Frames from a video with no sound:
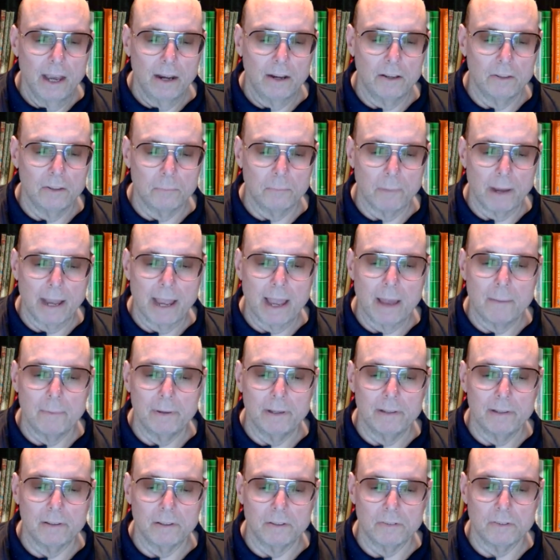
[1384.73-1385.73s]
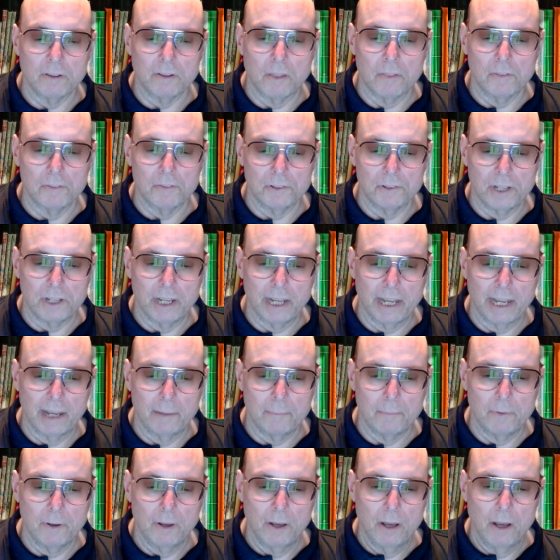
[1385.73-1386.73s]
because Miami's a southern
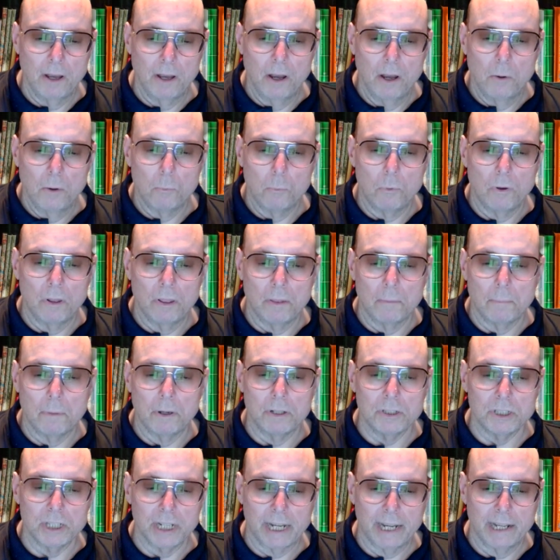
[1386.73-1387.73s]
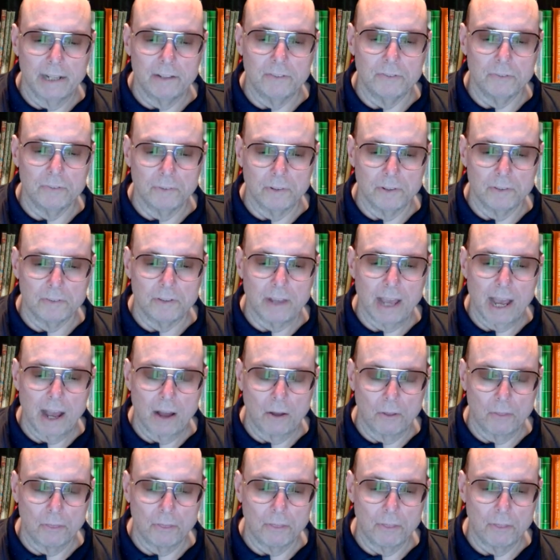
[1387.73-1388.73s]
team with a bunch of kids from the
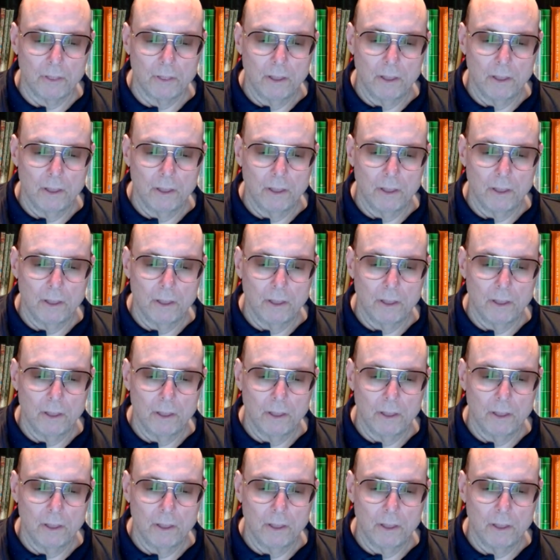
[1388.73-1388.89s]
south.